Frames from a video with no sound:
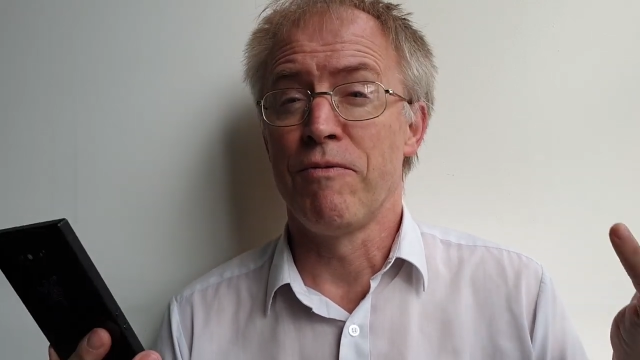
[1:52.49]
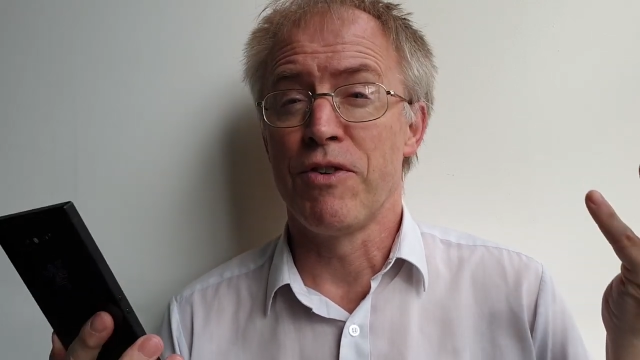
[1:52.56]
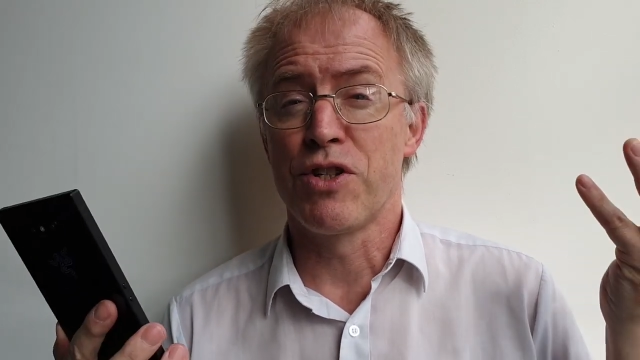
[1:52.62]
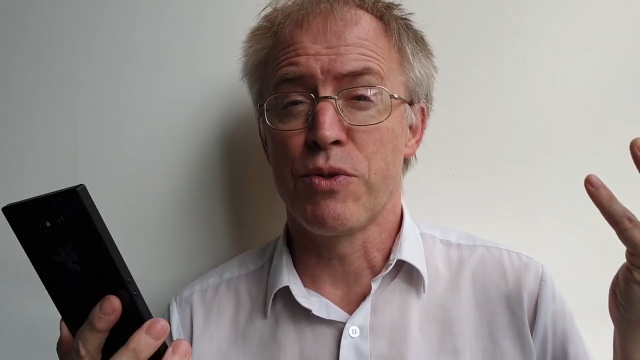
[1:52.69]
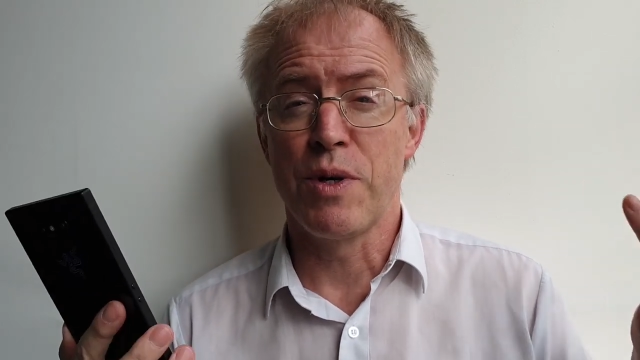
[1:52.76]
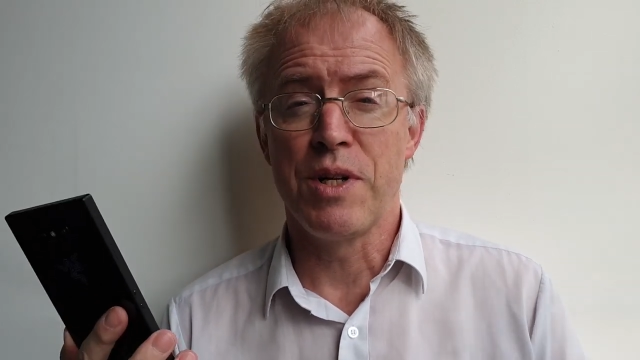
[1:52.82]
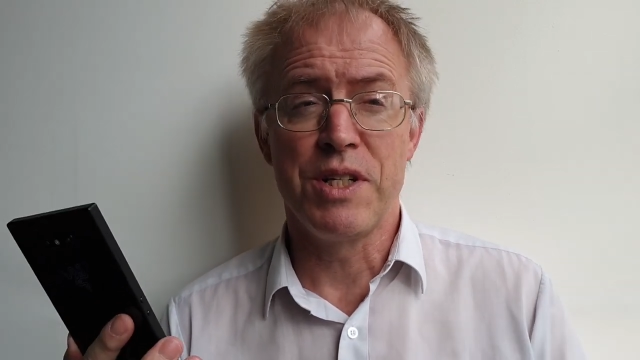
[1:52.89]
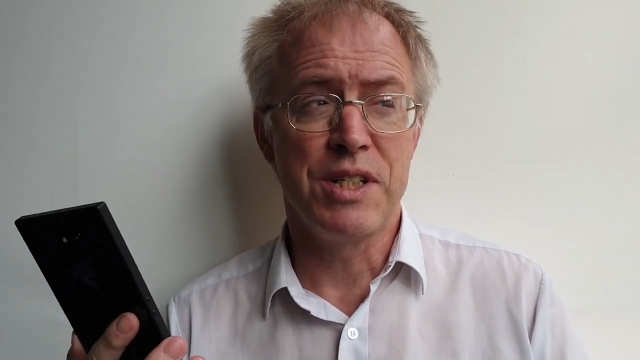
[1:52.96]
for
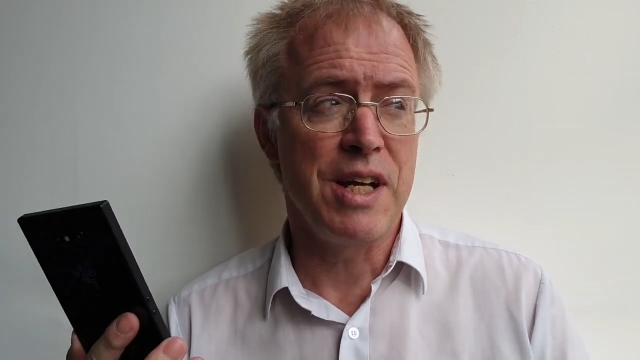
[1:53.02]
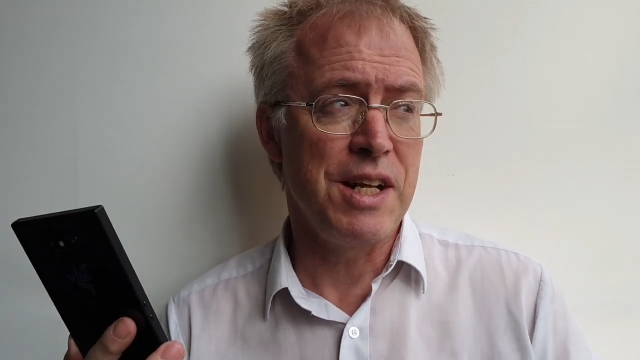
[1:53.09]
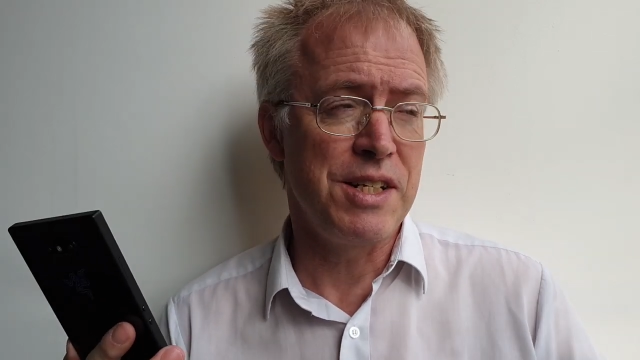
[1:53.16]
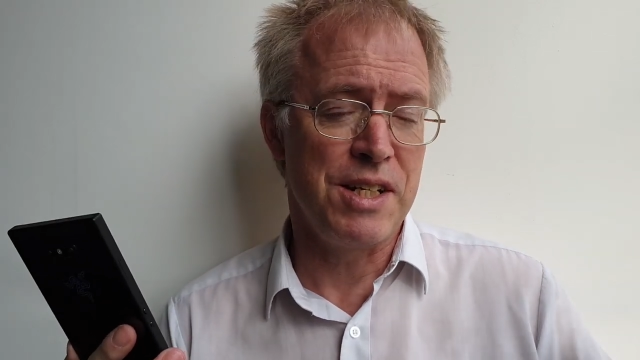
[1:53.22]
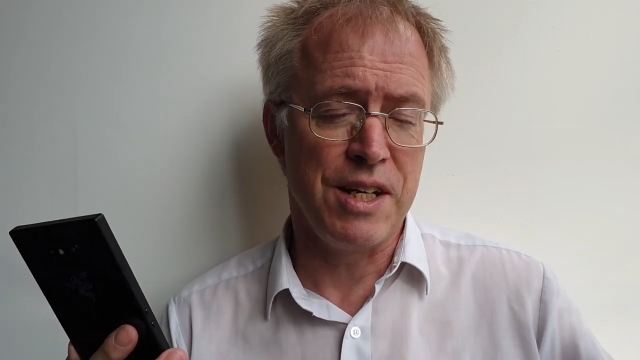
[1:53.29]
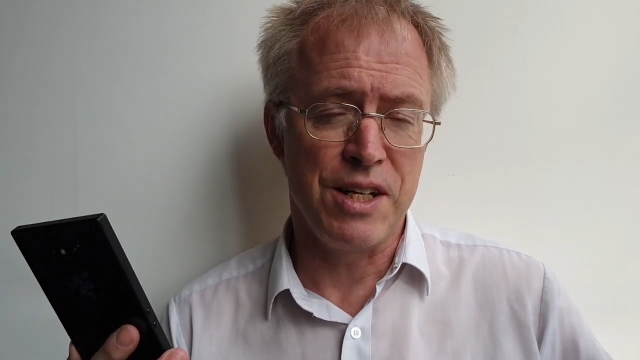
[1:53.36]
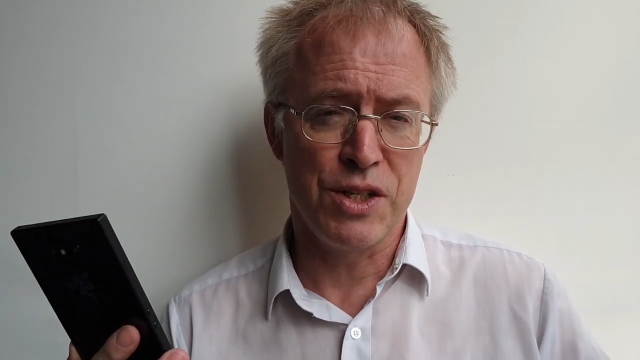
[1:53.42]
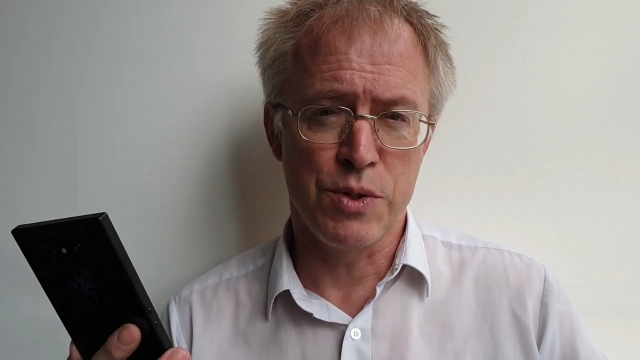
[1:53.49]

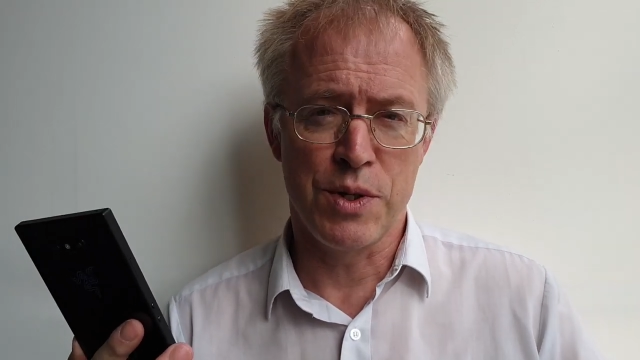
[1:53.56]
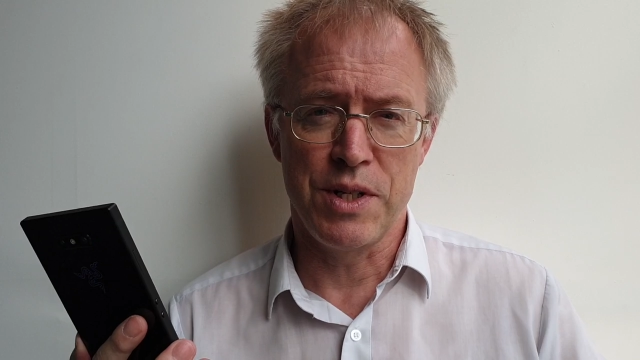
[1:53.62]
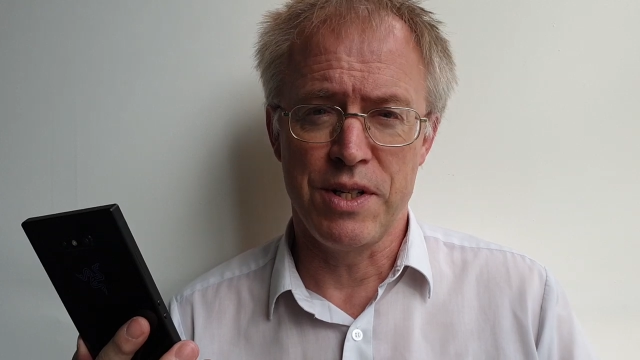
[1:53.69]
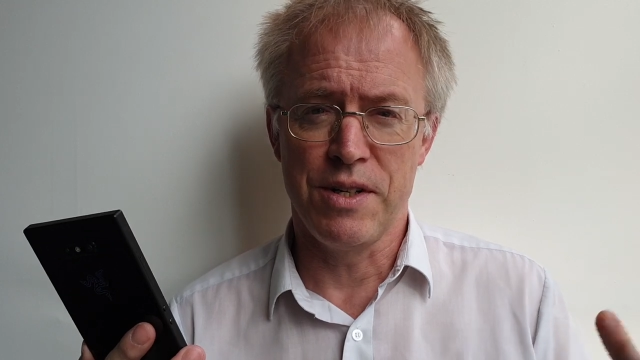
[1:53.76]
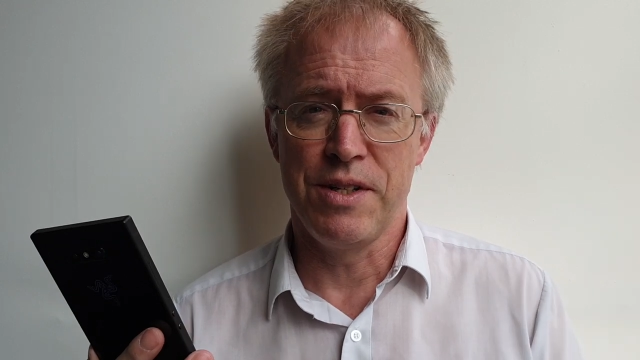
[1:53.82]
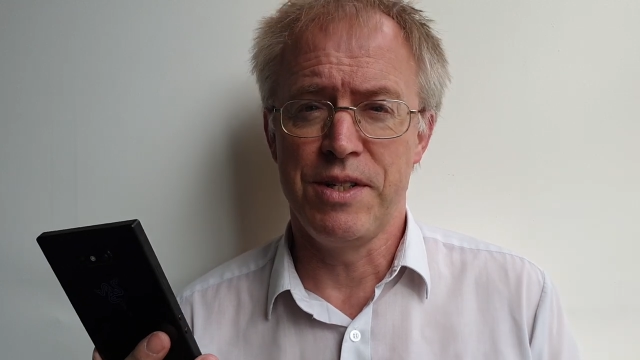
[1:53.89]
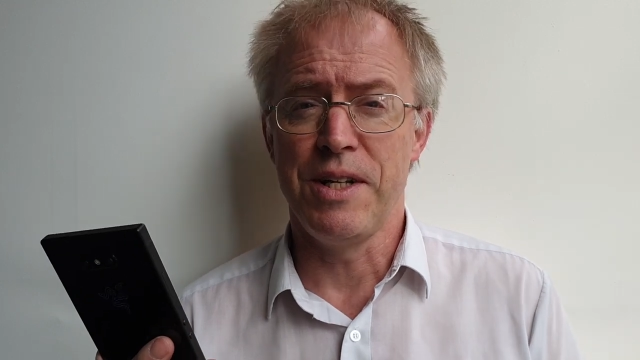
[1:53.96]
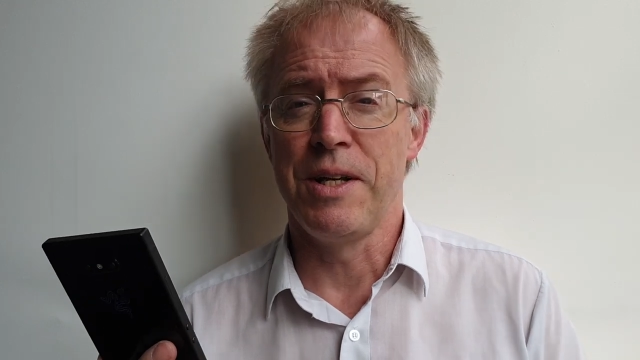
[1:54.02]
2018
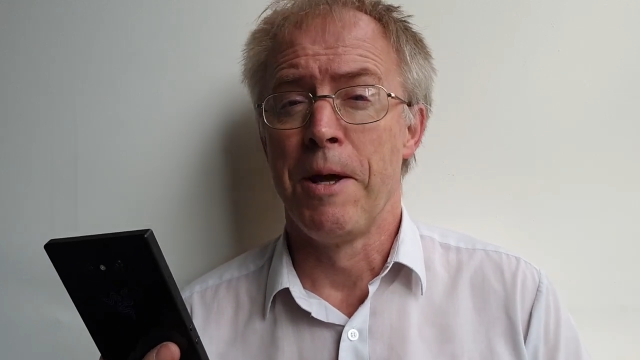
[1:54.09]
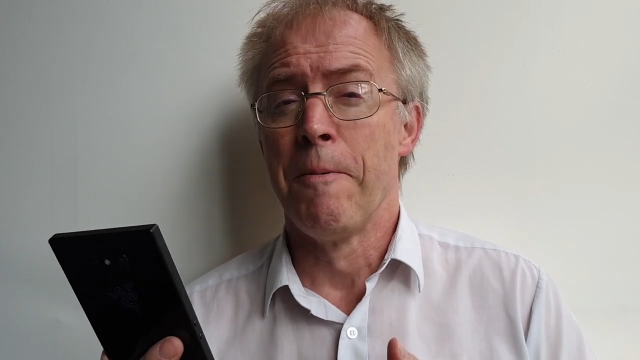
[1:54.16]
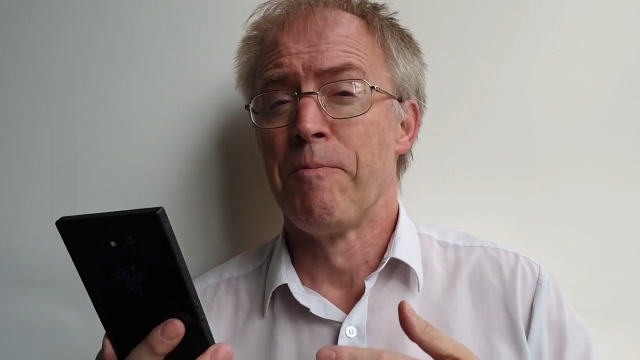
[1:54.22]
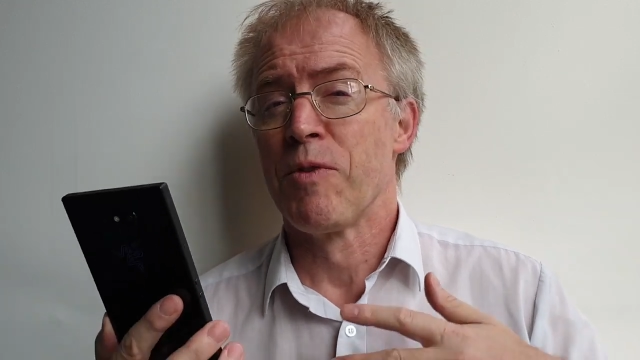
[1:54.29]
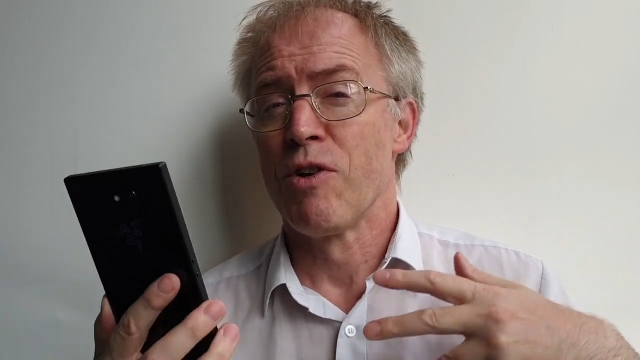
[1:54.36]
2019,